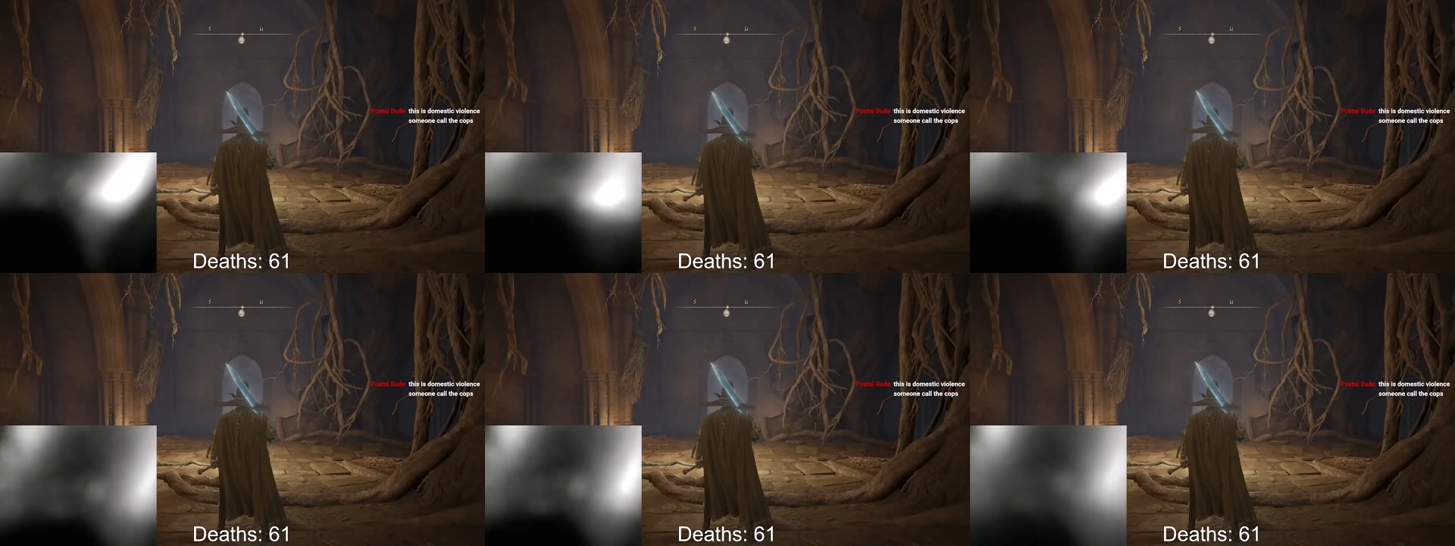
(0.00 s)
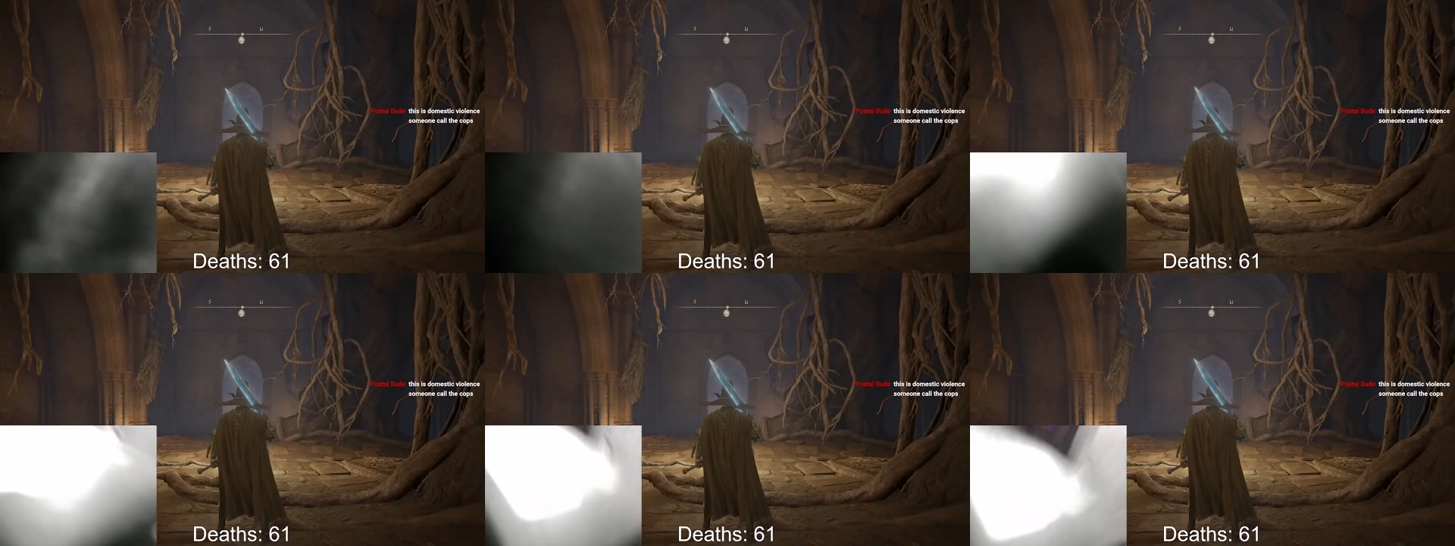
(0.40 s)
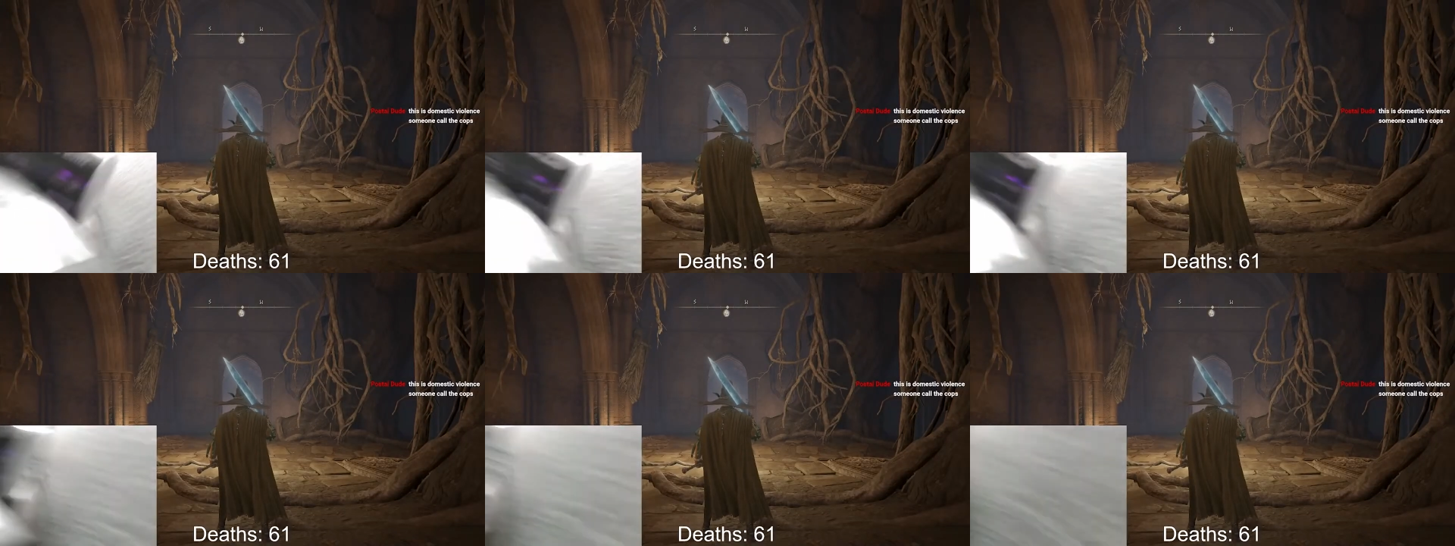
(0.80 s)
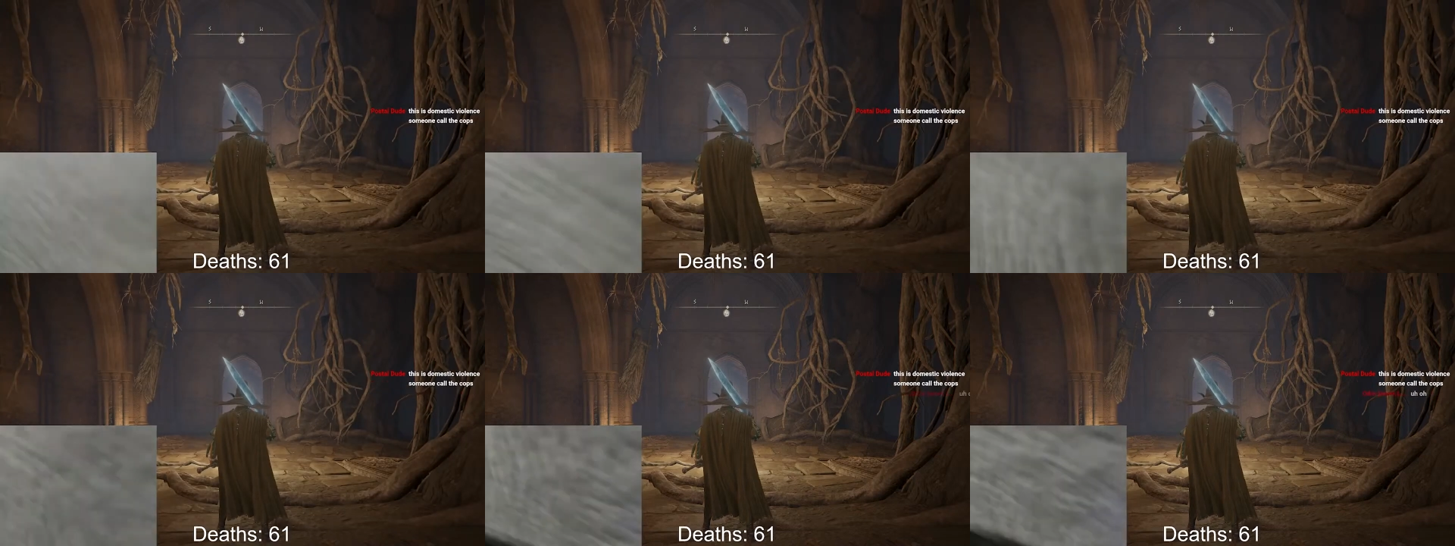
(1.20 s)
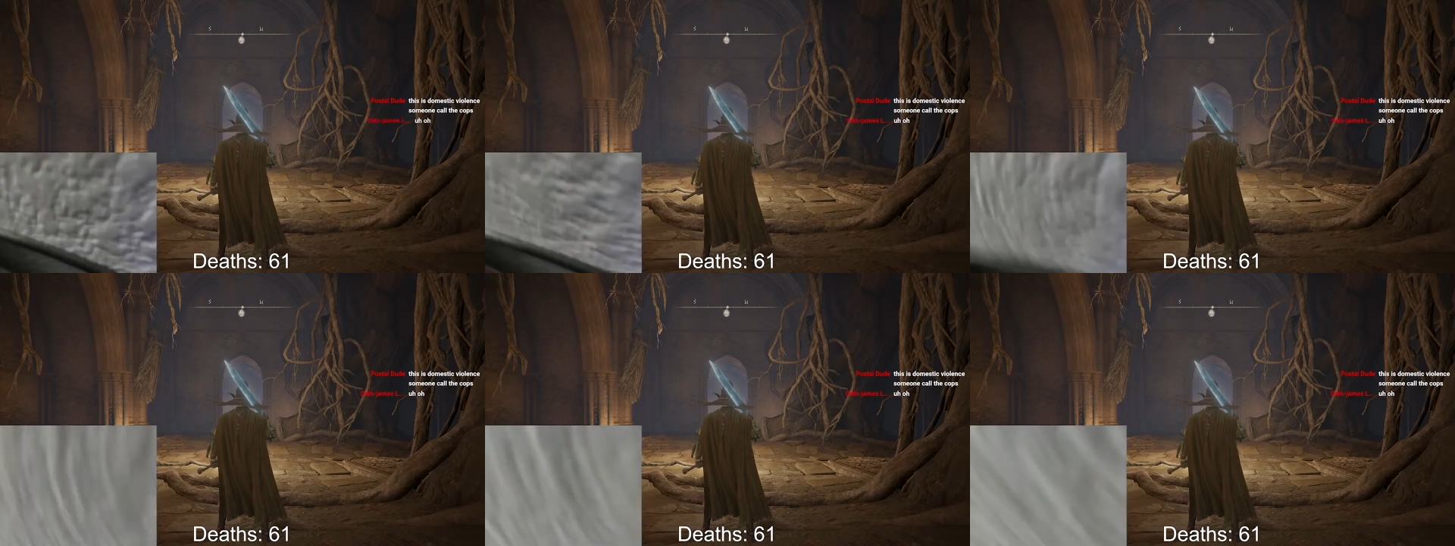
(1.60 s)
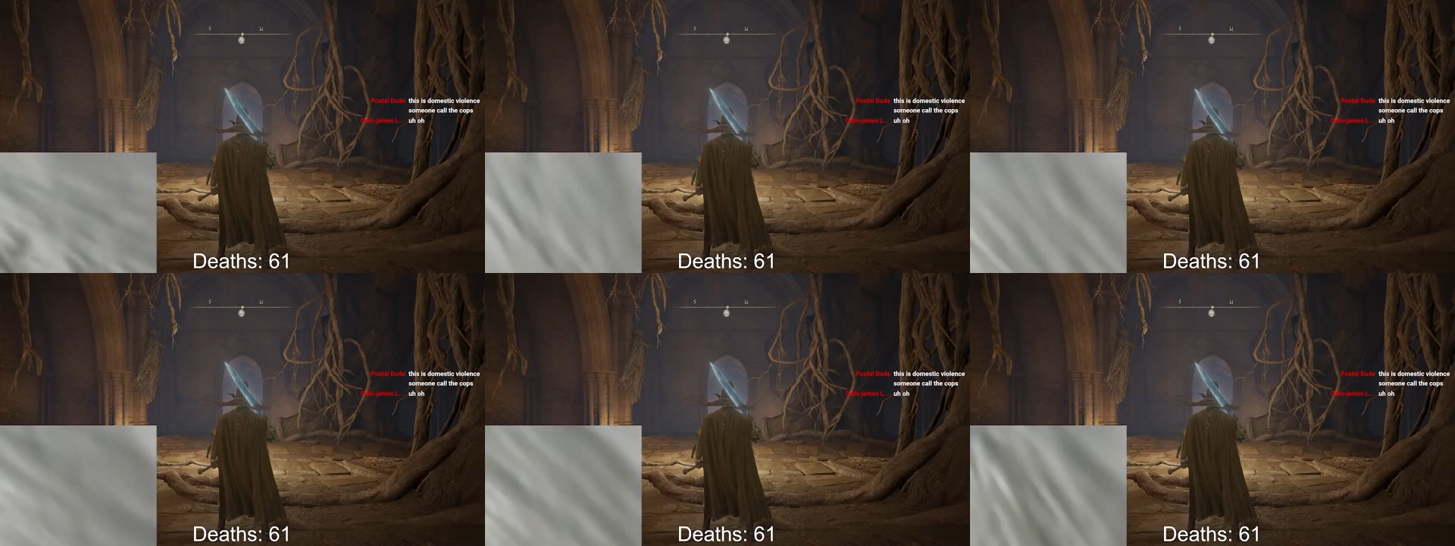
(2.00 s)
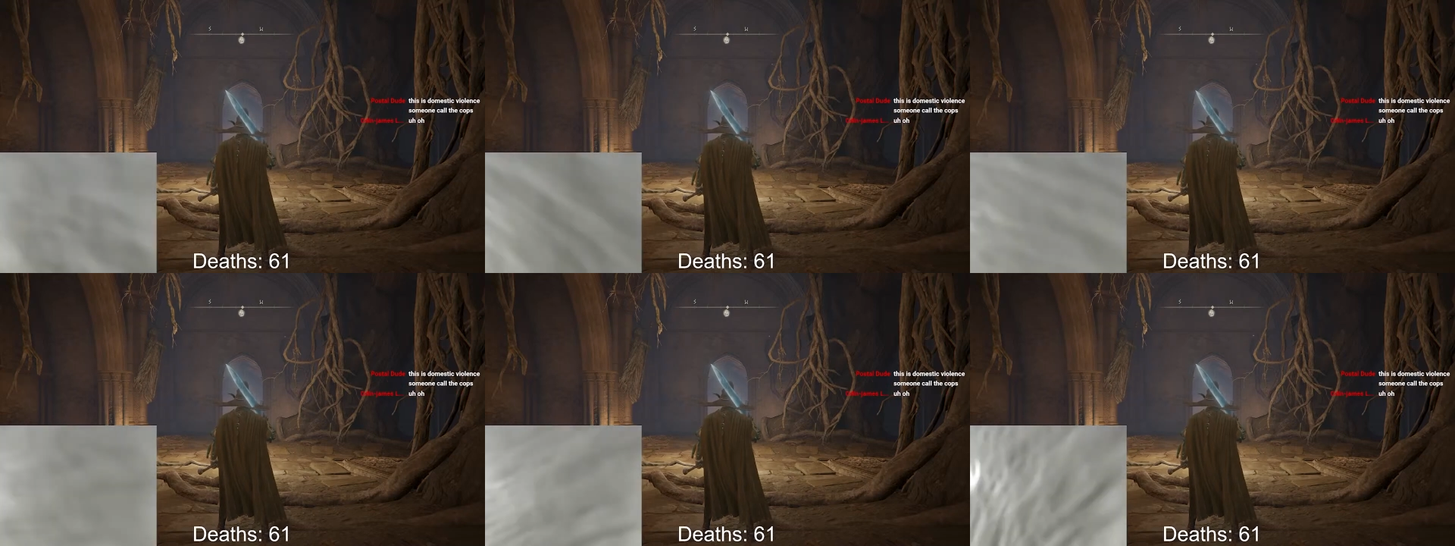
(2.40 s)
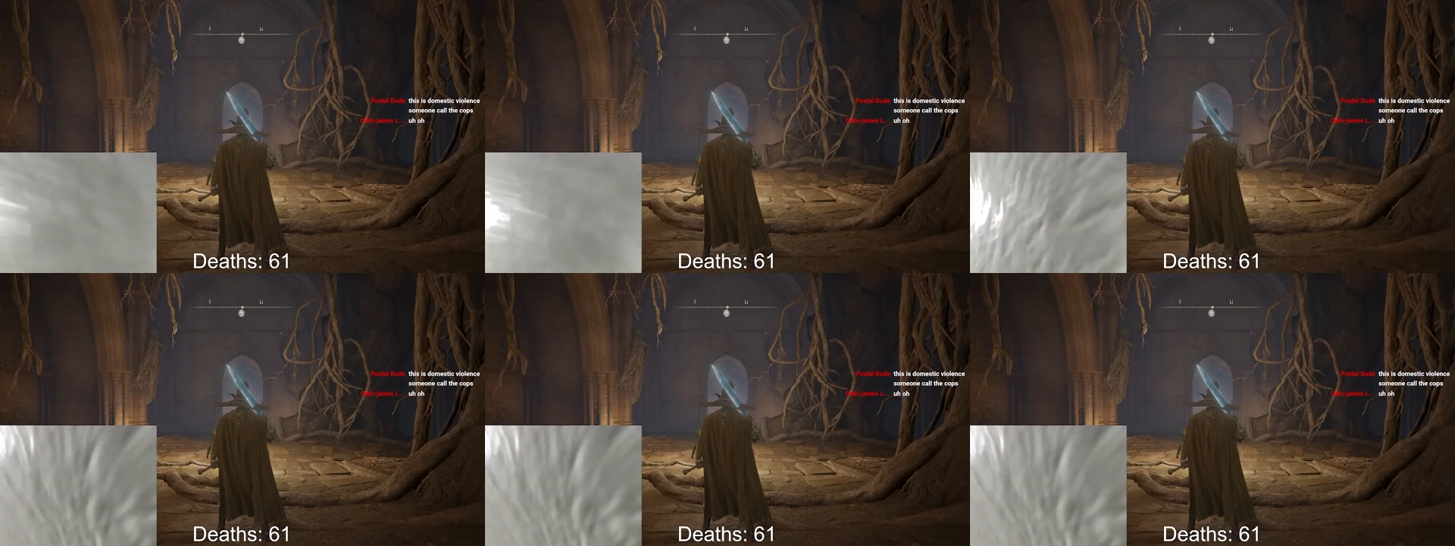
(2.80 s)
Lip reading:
No face is visible, so there are no lips to read.